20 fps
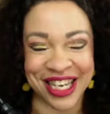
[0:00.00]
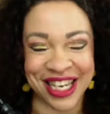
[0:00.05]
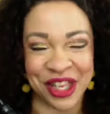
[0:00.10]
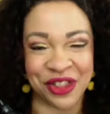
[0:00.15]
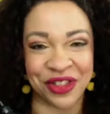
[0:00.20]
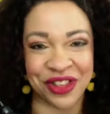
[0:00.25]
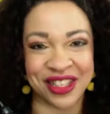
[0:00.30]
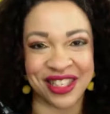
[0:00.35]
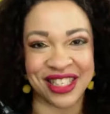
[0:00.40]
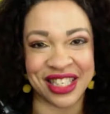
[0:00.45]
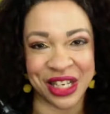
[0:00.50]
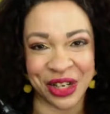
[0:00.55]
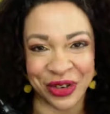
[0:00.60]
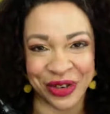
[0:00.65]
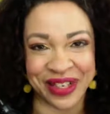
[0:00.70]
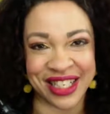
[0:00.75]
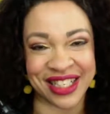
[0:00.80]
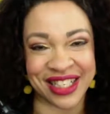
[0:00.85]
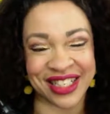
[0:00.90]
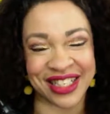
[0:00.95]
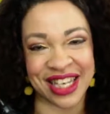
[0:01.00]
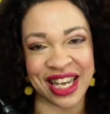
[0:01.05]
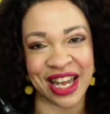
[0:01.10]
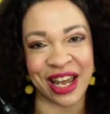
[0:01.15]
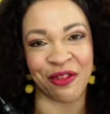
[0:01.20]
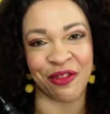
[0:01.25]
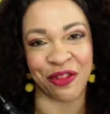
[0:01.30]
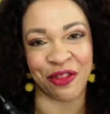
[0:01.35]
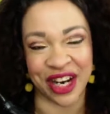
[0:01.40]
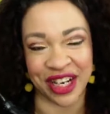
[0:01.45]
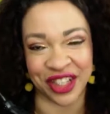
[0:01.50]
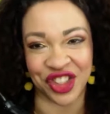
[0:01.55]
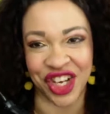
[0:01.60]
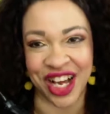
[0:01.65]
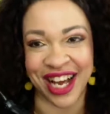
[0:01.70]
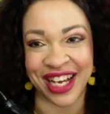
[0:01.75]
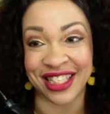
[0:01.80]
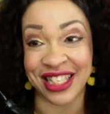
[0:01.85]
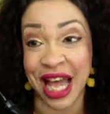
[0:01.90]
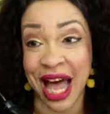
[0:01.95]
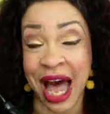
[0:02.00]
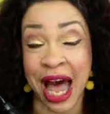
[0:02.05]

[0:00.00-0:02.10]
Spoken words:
in the series and franchise.